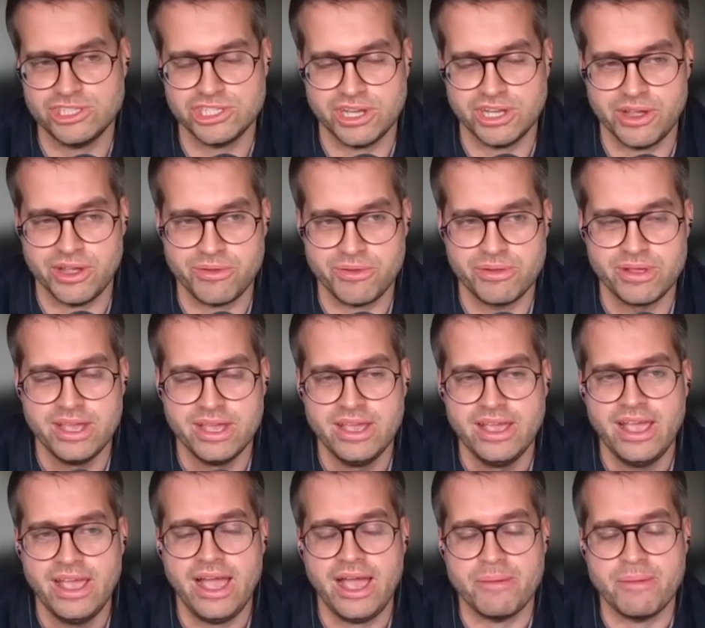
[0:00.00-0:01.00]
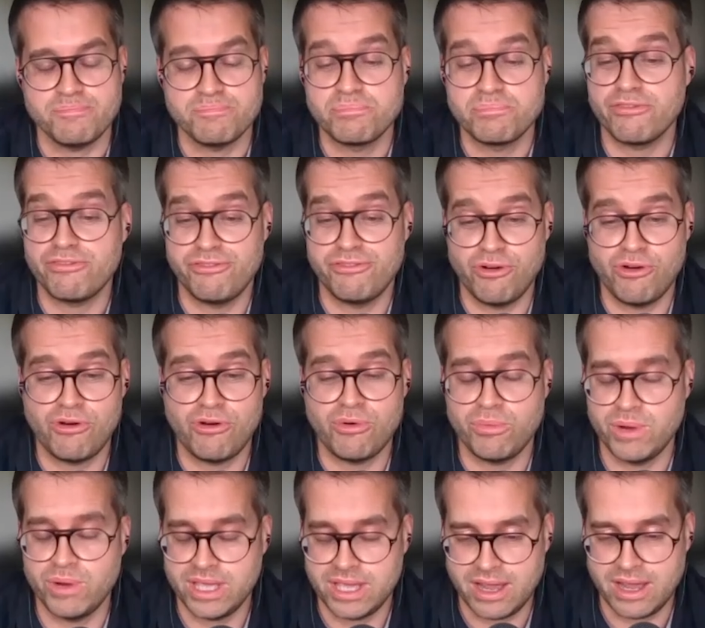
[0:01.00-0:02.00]
show.
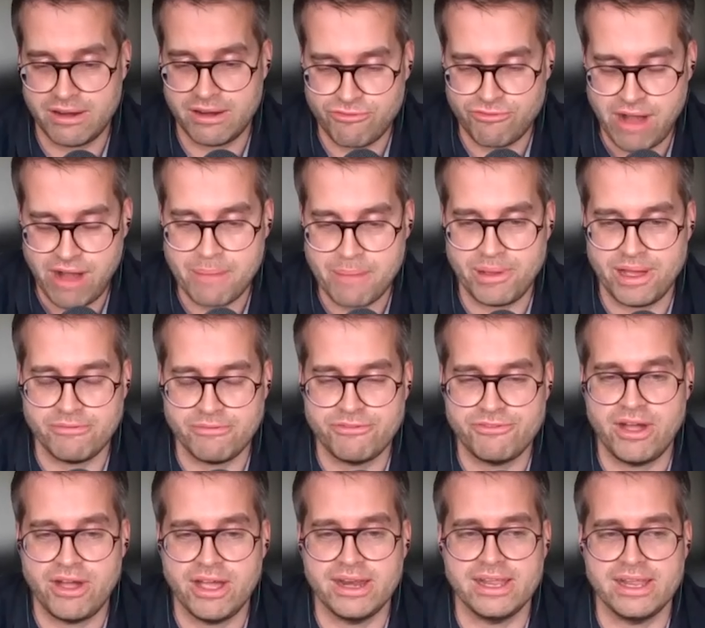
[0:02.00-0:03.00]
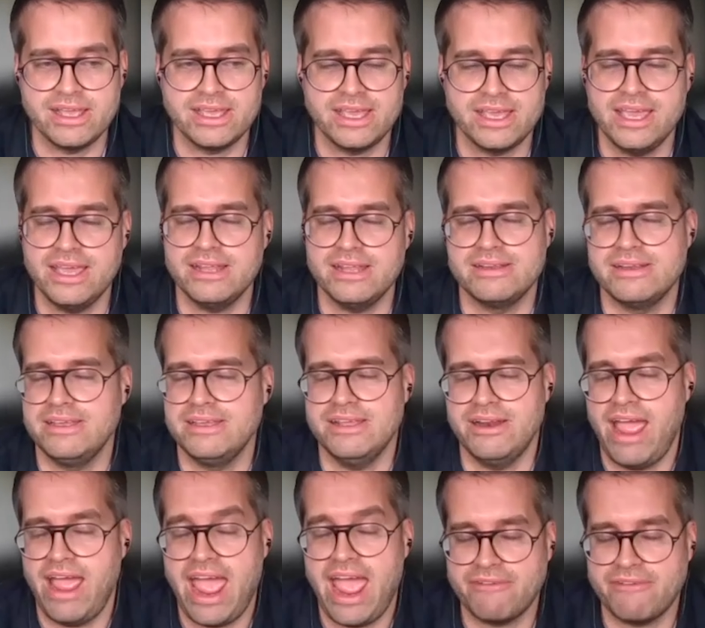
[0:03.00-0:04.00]
Before we kind of wrap up finally,
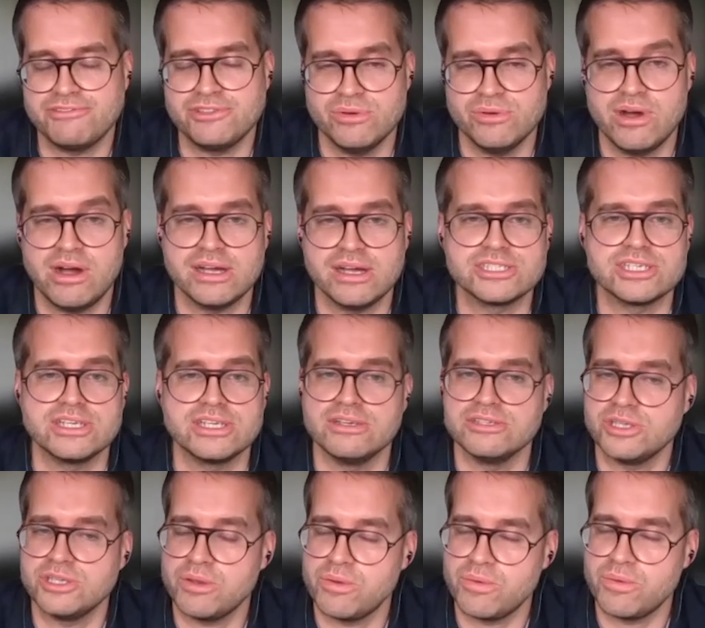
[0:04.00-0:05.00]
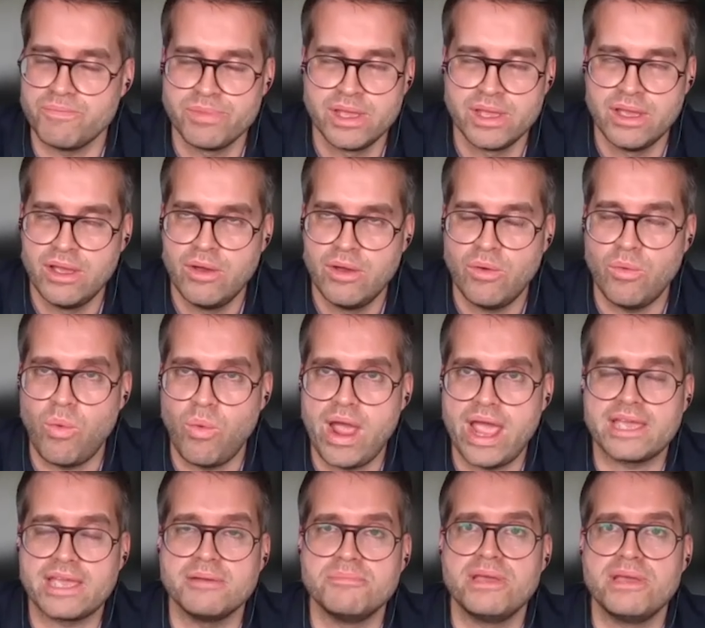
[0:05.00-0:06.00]
I have to ask, so
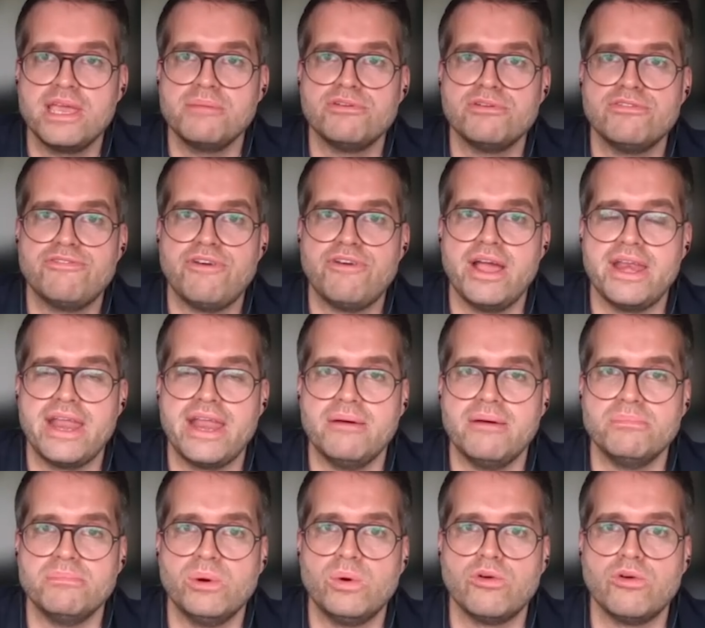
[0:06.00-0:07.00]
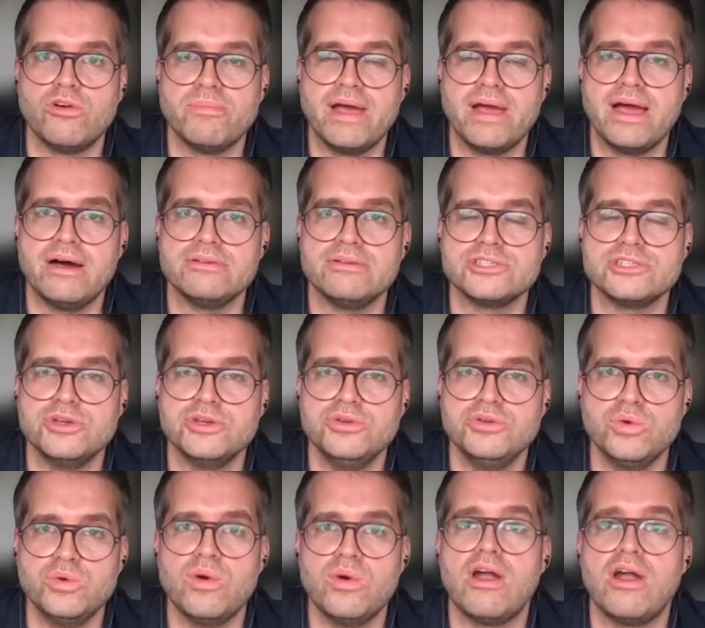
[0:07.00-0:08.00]
where can people find out more about who
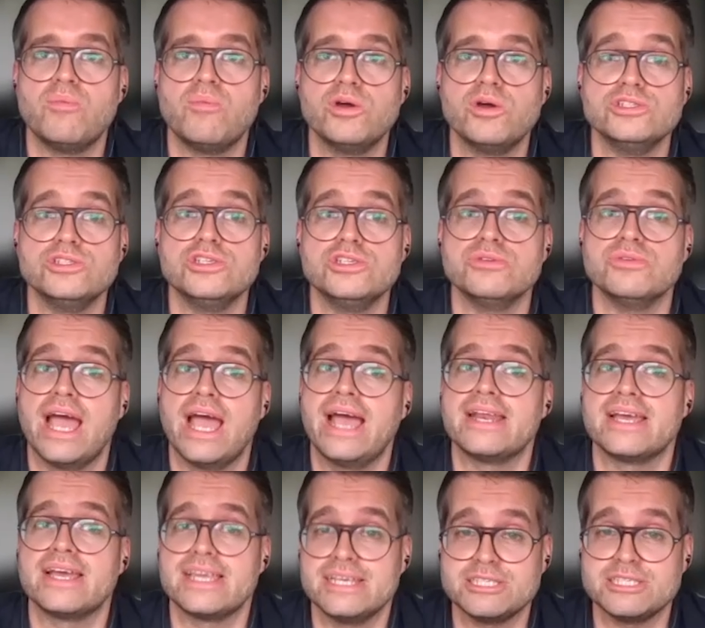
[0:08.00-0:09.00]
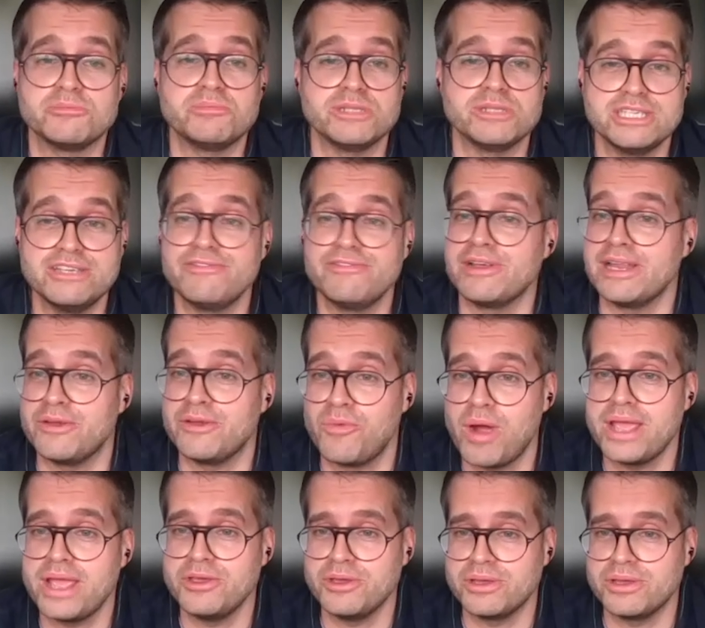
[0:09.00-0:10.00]
you are and what you do, and I guess specifically
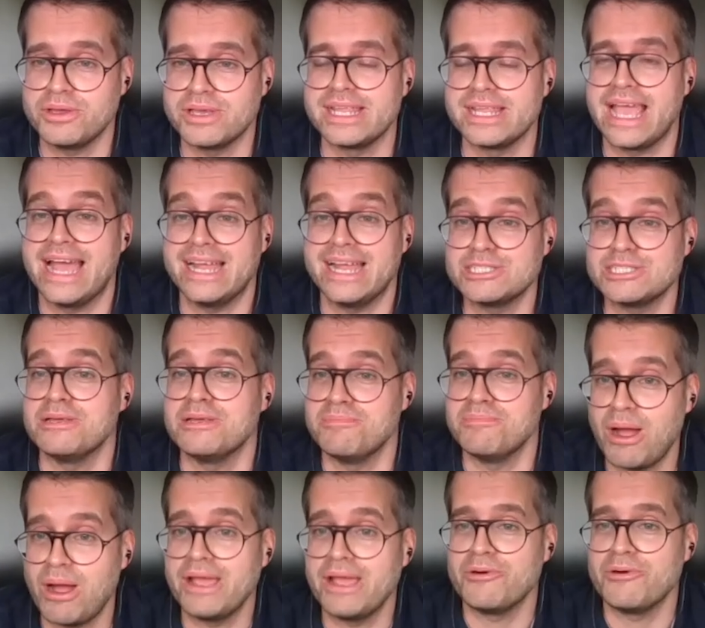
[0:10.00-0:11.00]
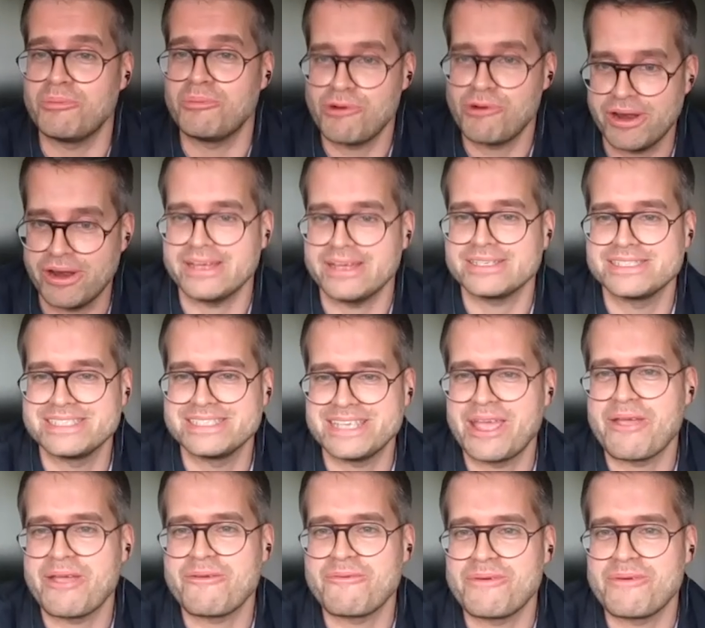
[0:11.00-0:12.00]
where you can actually buy your products?
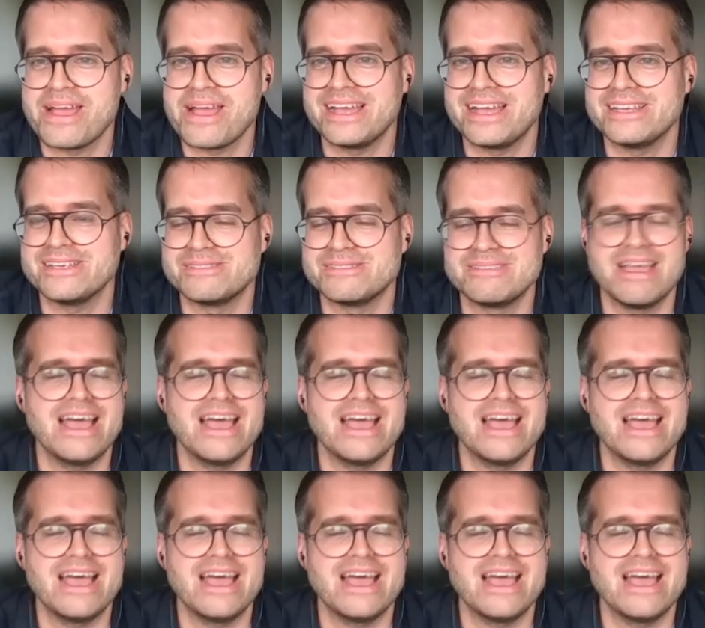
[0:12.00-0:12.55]
So